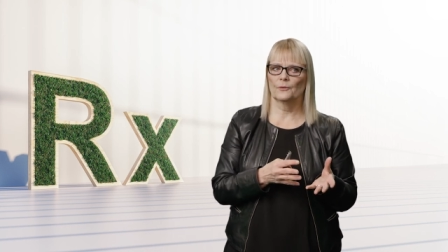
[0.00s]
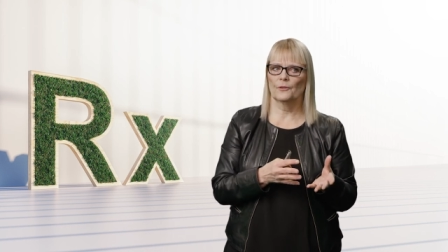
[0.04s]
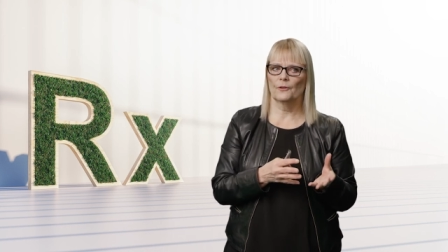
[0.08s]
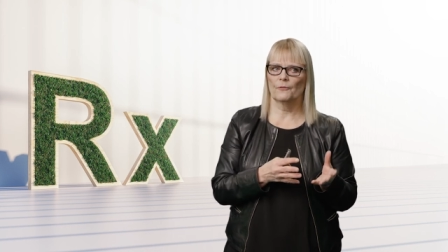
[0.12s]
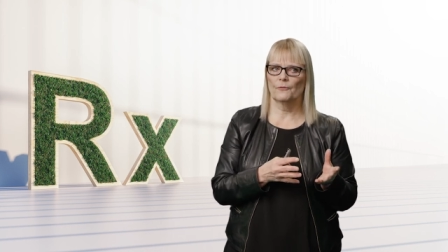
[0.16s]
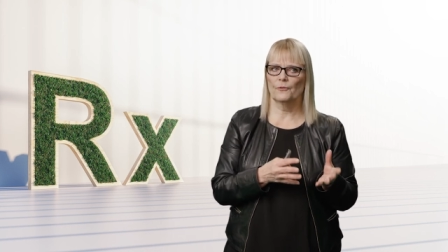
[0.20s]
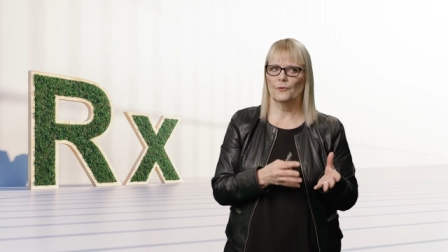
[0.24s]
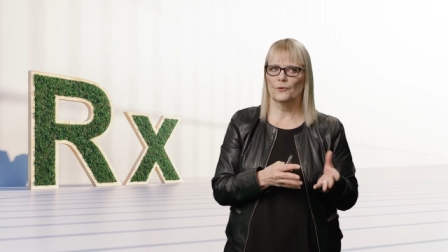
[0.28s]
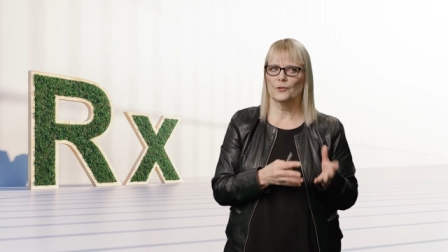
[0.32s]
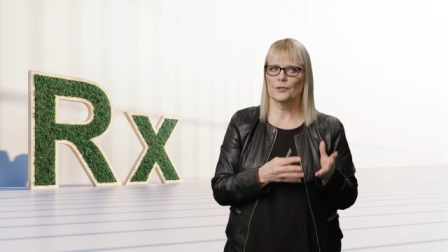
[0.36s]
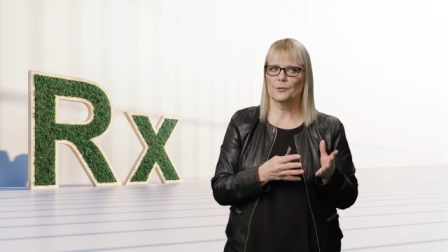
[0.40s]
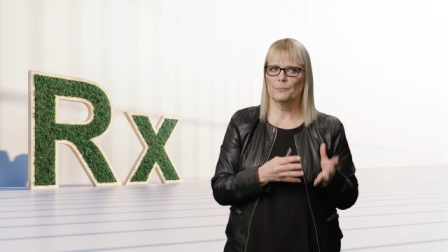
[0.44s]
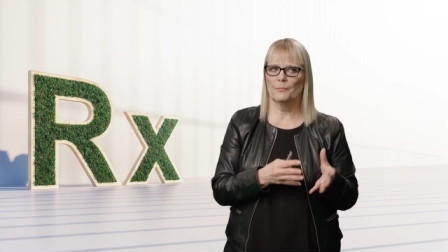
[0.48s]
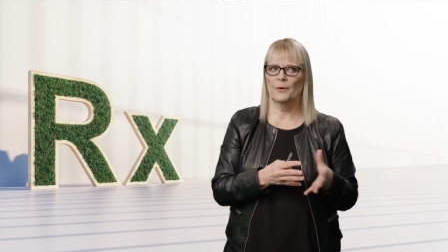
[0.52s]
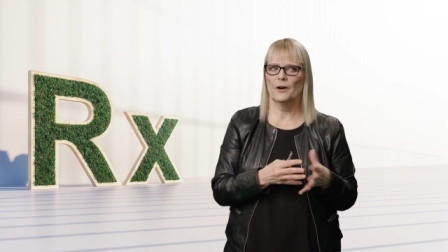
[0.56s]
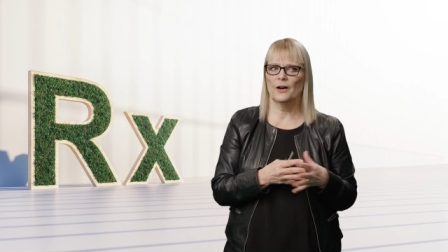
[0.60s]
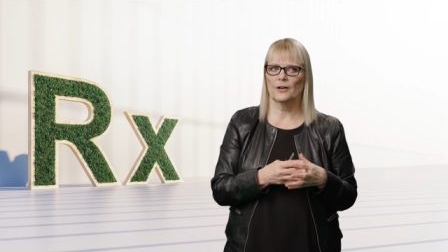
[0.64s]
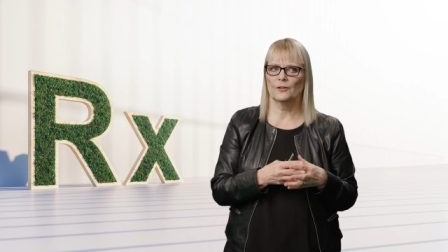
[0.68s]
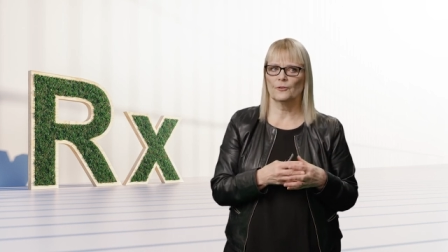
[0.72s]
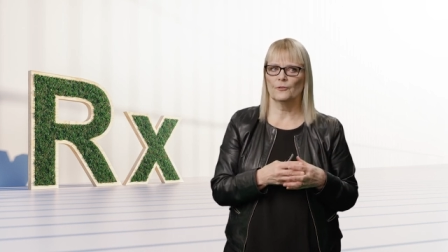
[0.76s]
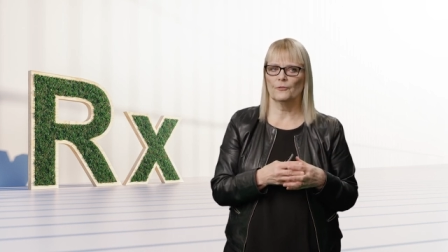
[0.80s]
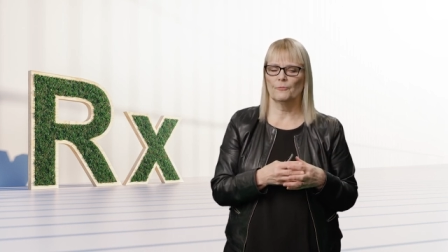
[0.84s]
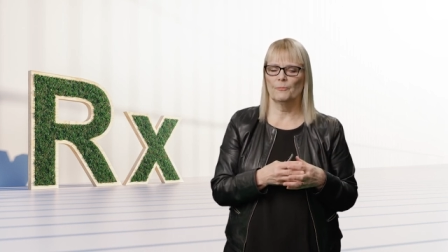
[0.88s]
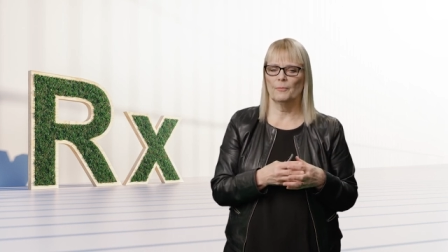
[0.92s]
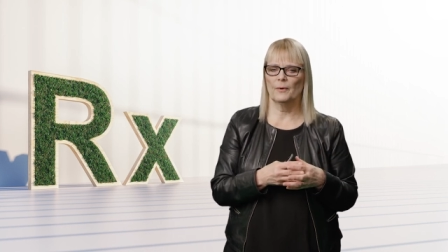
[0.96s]
the first
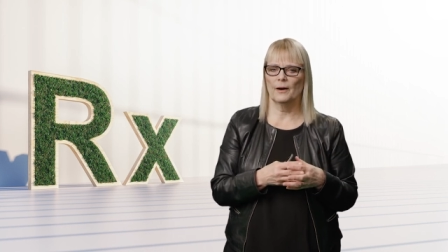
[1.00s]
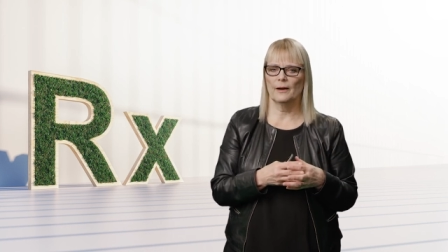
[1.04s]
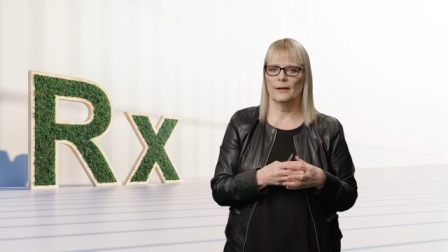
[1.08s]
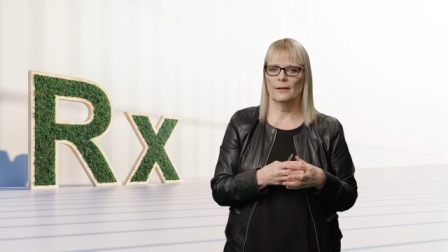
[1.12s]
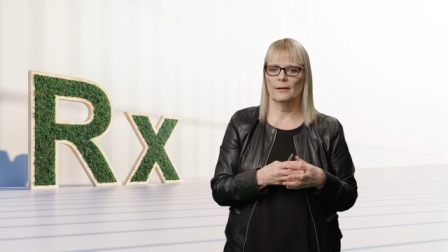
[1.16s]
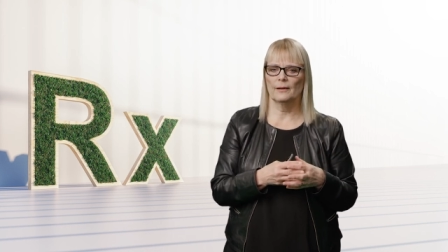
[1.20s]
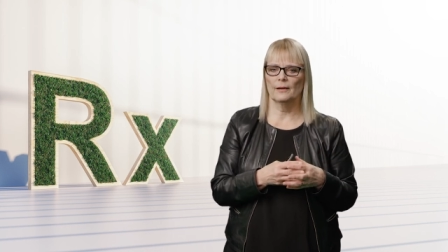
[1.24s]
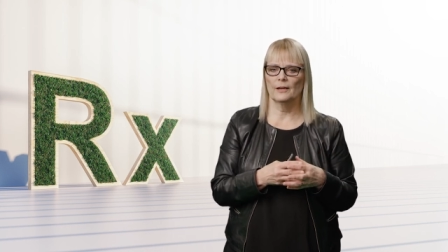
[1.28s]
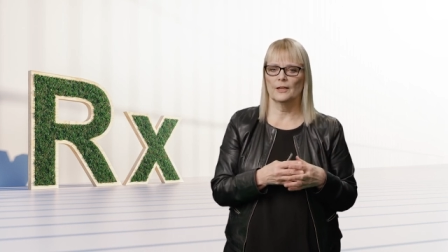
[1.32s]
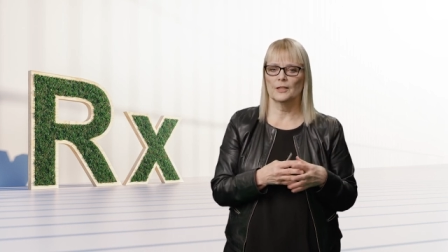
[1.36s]
part of my